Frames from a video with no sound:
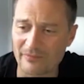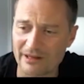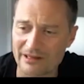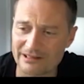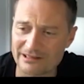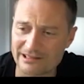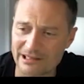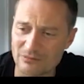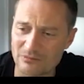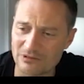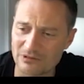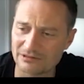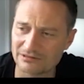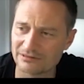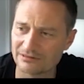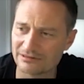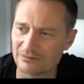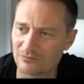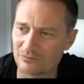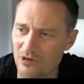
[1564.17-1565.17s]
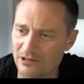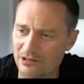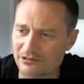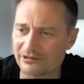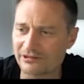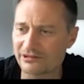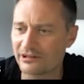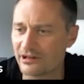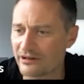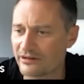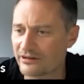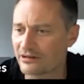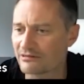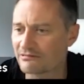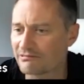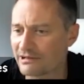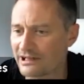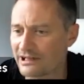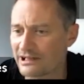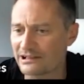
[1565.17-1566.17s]
you say, well, what's the other
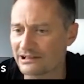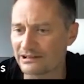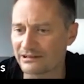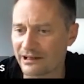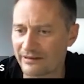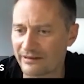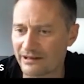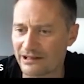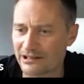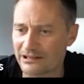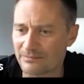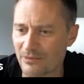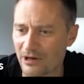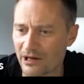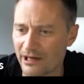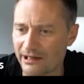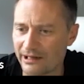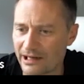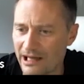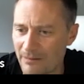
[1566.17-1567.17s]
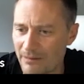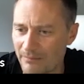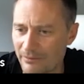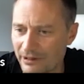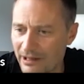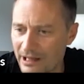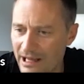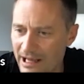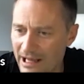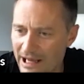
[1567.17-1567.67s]
reason that this might happen?